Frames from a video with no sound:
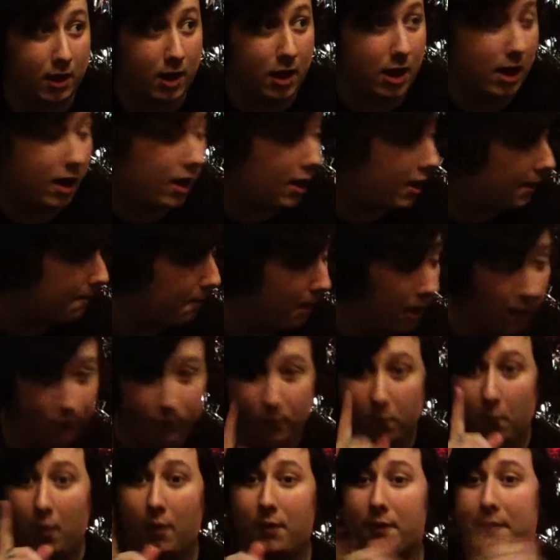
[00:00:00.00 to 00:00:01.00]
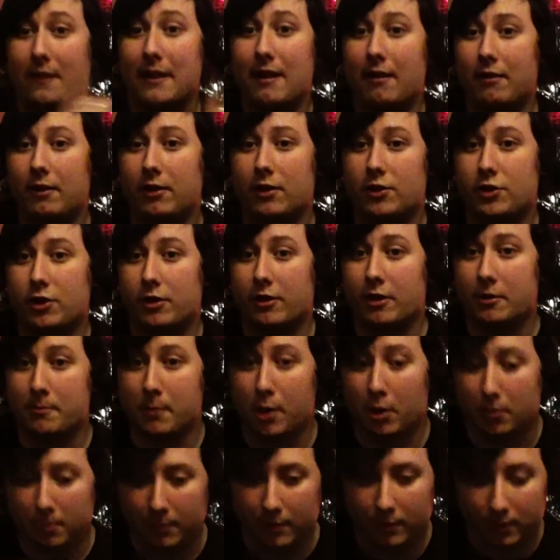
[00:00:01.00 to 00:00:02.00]
apart from one thing that I'm going to show you in a
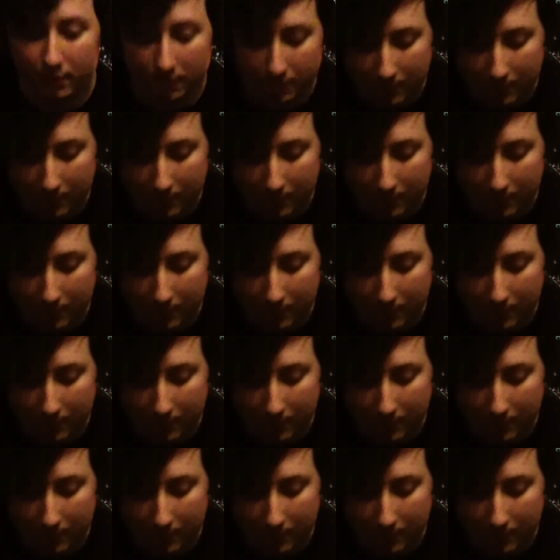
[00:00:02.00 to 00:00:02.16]
moment.